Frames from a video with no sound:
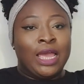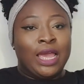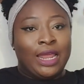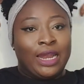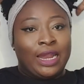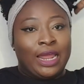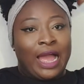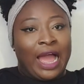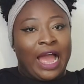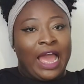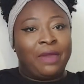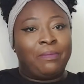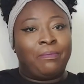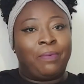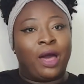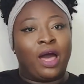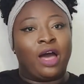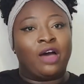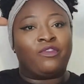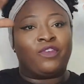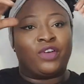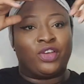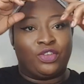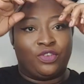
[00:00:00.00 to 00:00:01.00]
in a high
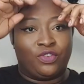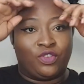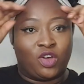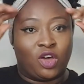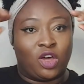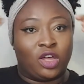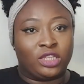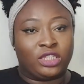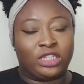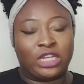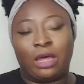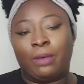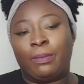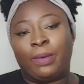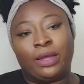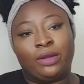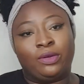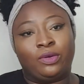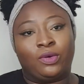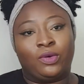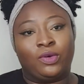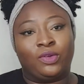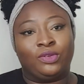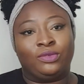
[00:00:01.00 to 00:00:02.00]
puff and you've got a turban
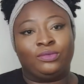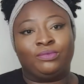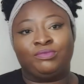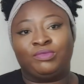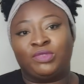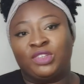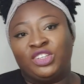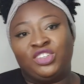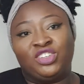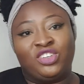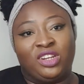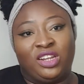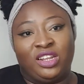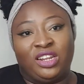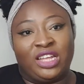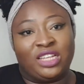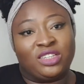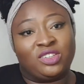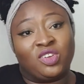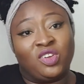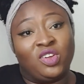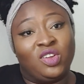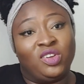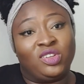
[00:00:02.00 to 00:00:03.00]
on literally
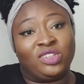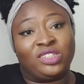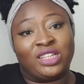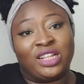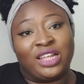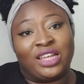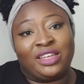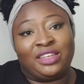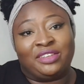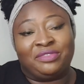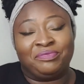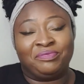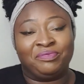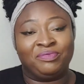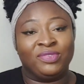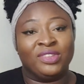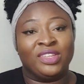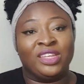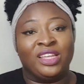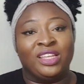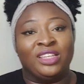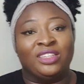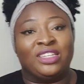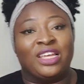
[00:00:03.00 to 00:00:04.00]
that's all it looks like
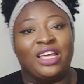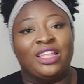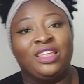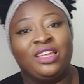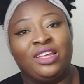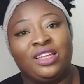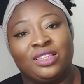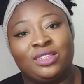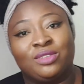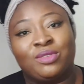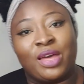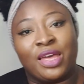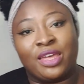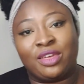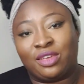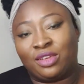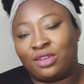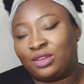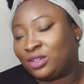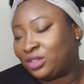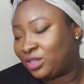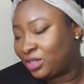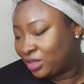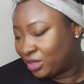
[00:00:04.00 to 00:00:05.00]
so i think that's quite
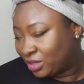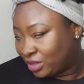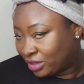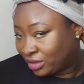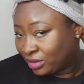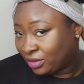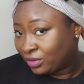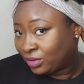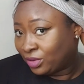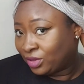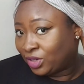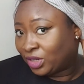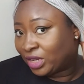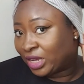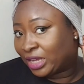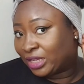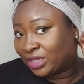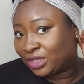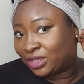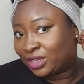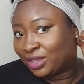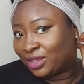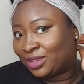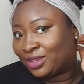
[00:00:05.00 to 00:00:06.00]
good what do you
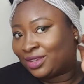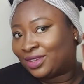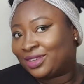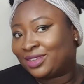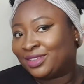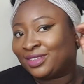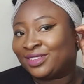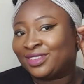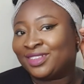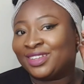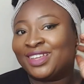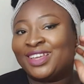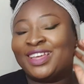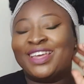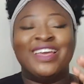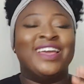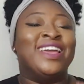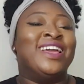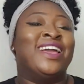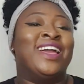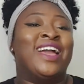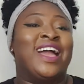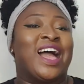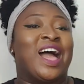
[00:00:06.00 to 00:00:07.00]
guys think
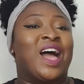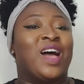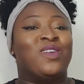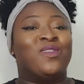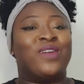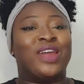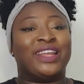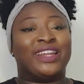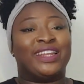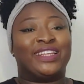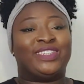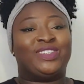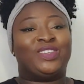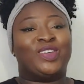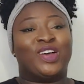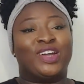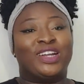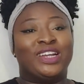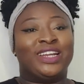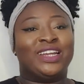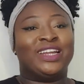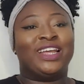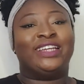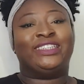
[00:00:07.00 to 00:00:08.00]
i rate this
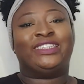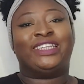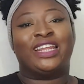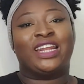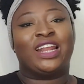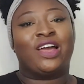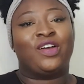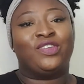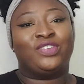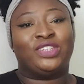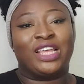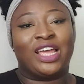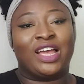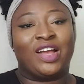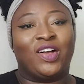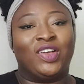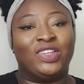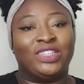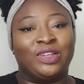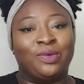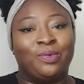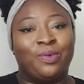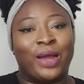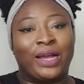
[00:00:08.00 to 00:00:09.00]
one a 10 out of 10
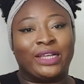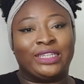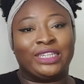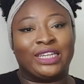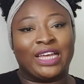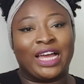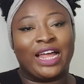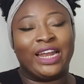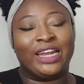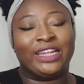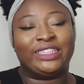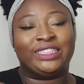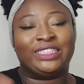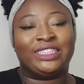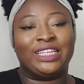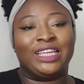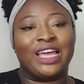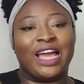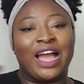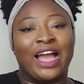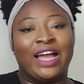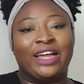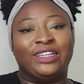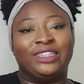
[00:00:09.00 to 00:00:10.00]
because of practicality
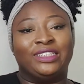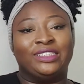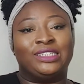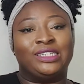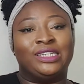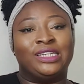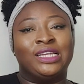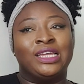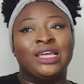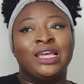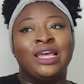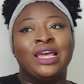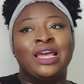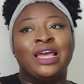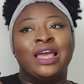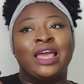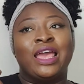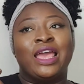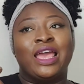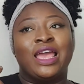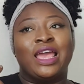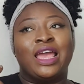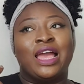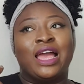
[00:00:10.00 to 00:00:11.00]
and
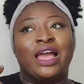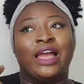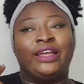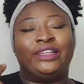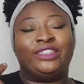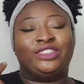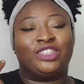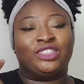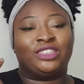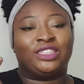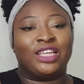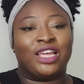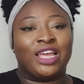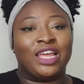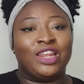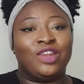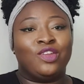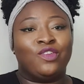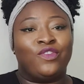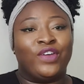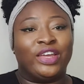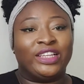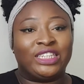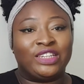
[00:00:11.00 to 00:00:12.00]
it's just an
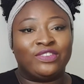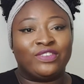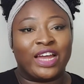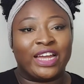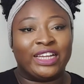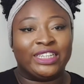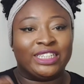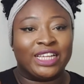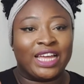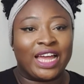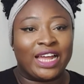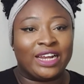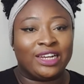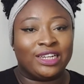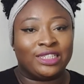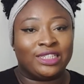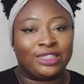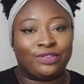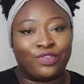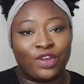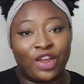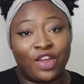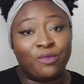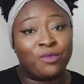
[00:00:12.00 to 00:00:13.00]
innovative idea and
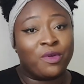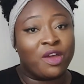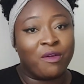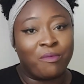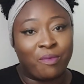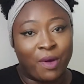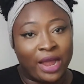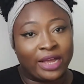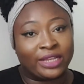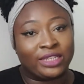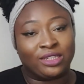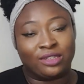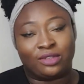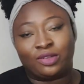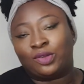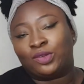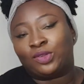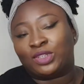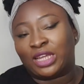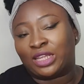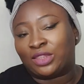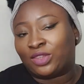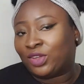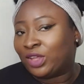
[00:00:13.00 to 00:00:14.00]
it's very very practical
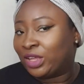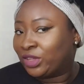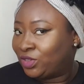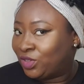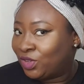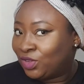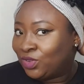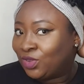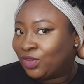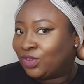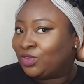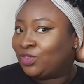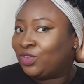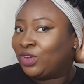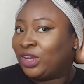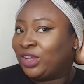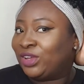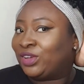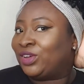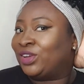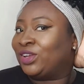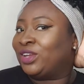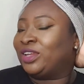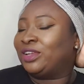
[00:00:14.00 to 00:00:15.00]
so i thought that this was really
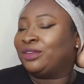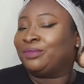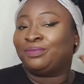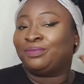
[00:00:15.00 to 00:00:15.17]
good